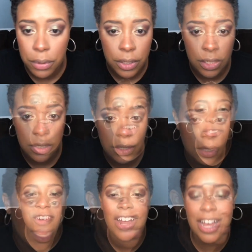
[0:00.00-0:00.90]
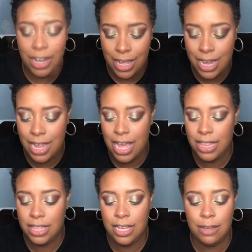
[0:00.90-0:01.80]
pretty good. For highlight, I
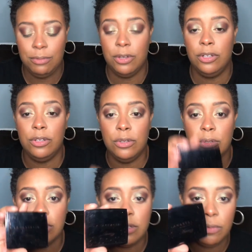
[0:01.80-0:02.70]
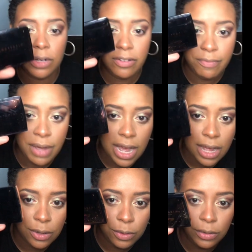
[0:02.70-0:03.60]
think I'm going to use one of
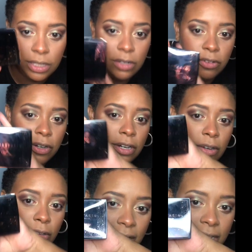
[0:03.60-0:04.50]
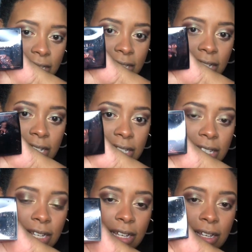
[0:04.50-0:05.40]
my Holy Grail
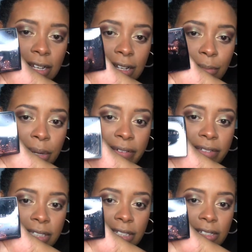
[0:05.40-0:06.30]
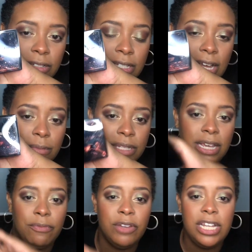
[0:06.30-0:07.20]
Anastasia Beverly Hills Times
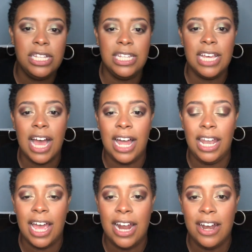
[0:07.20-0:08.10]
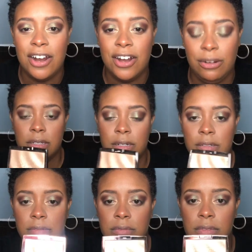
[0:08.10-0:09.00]
and Reezy highlighter.
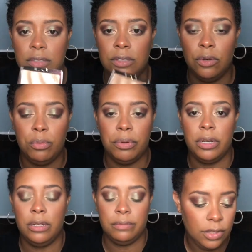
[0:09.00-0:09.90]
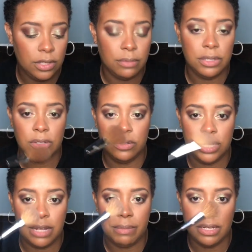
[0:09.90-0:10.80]
So pretty. So I'm just going to
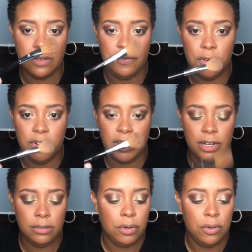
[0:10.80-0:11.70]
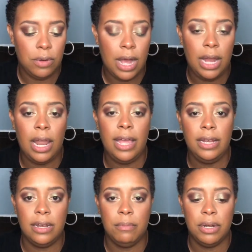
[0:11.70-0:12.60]
take my Sephora Pro highlight,
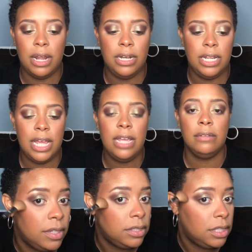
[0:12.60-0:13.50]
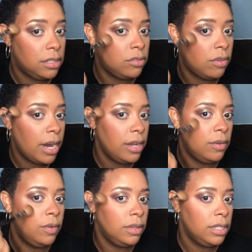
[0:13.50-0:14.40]
number 98, and just right
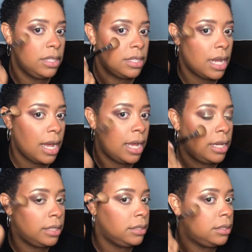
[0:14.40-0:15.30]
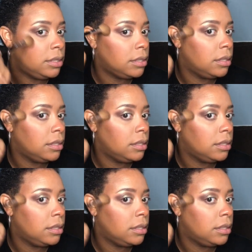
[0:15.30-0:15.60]
on the sides.